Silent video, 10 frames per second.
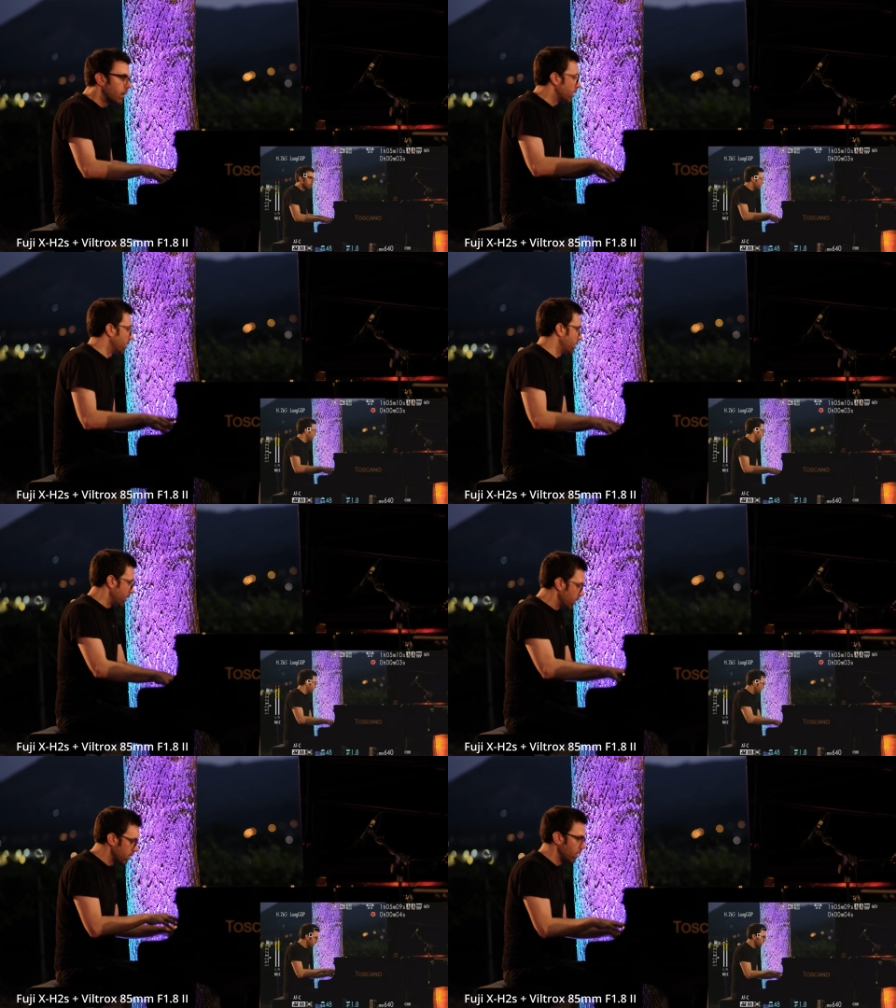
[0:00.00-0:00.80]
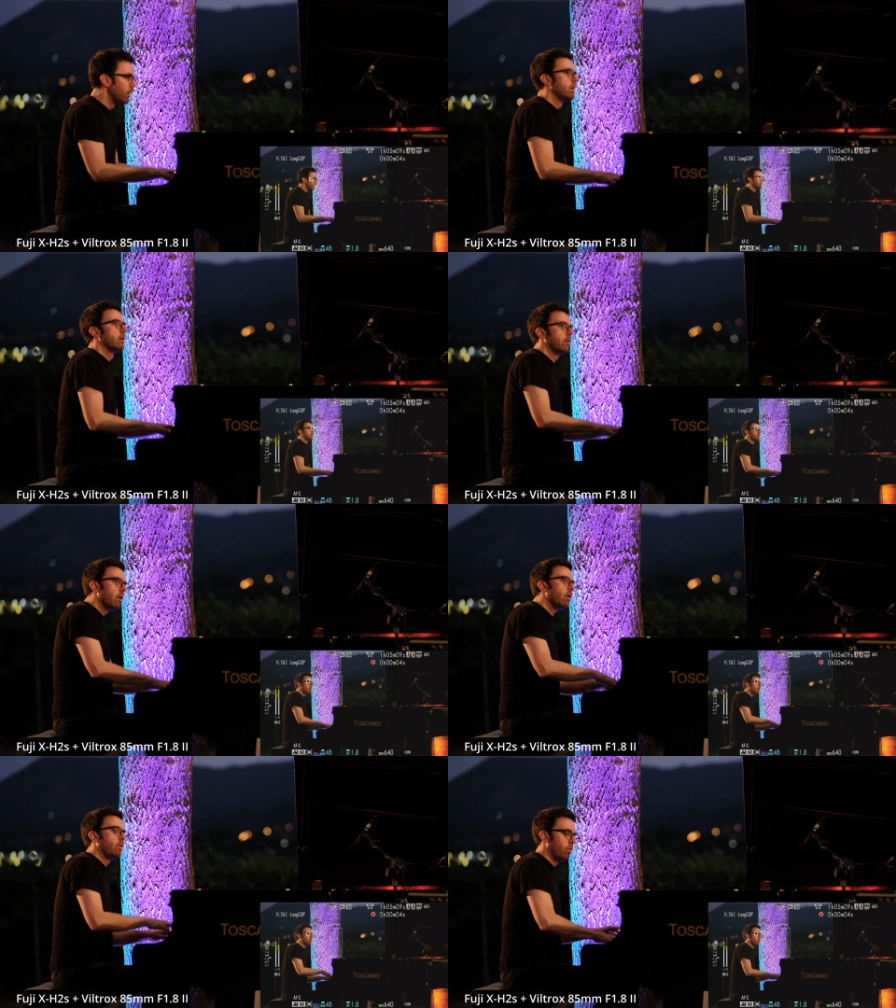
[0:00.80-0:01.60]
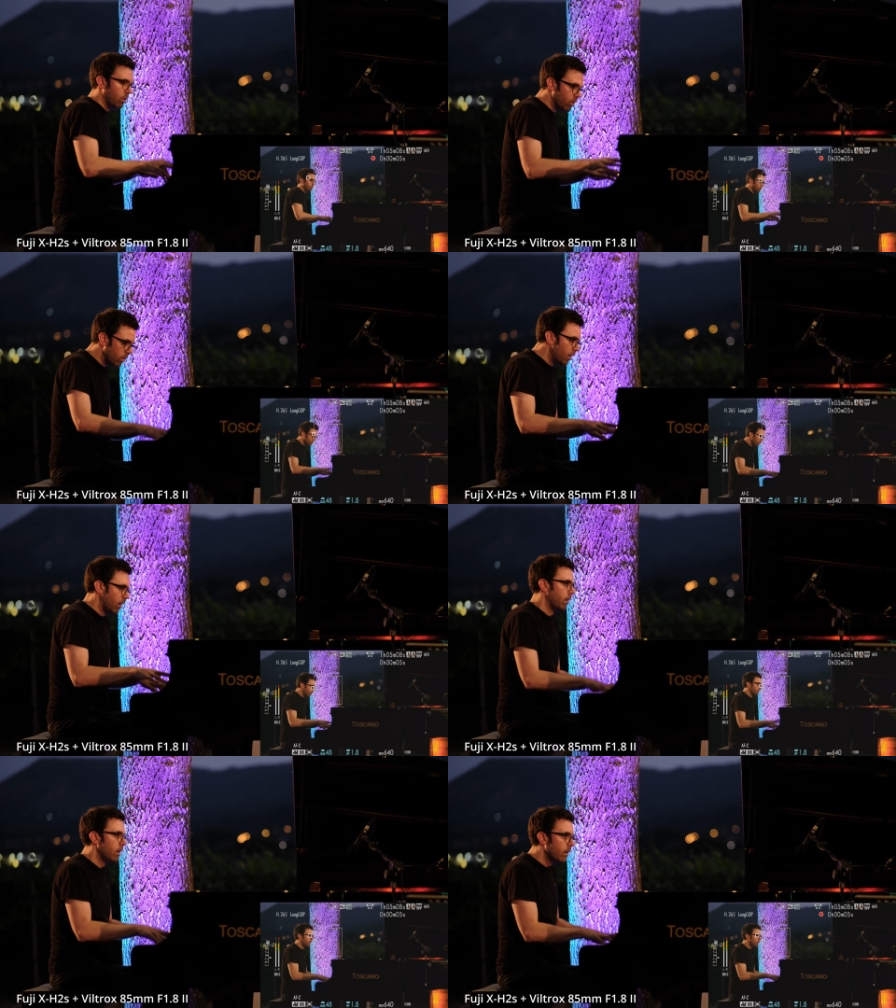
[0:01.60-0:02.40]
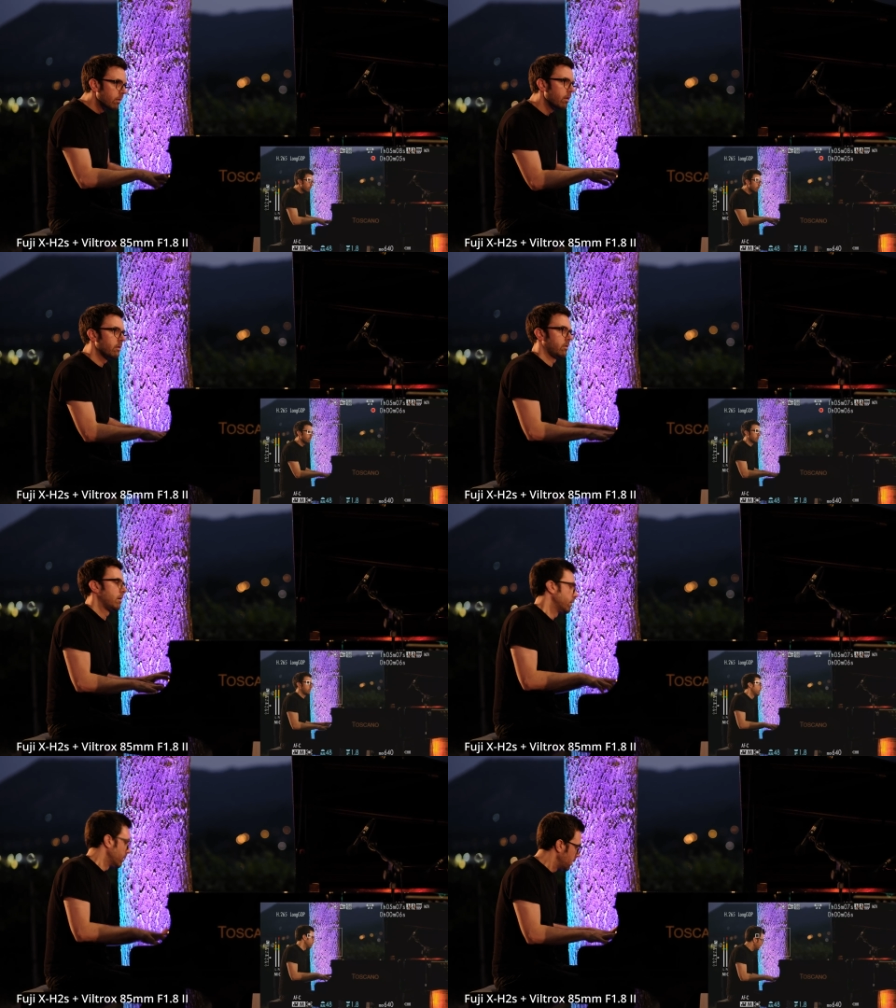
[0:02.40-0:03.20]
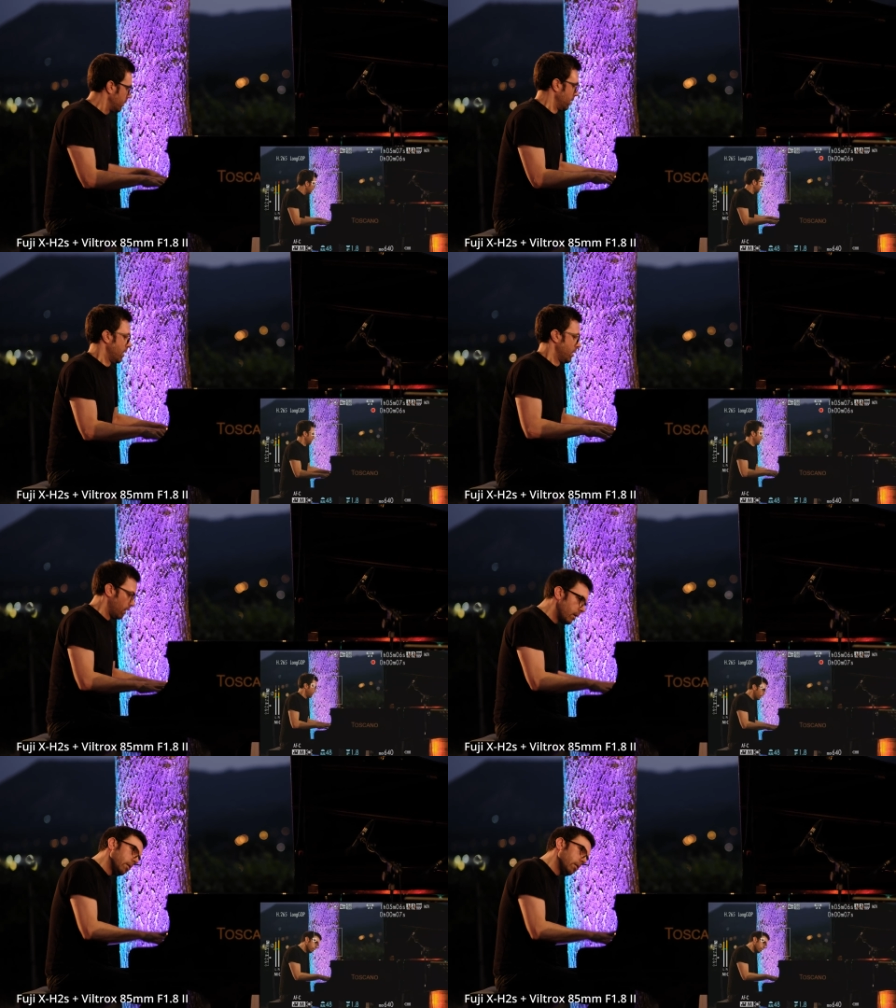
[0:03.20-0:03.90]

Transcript: because of the lens. The lens is not good for video autofocus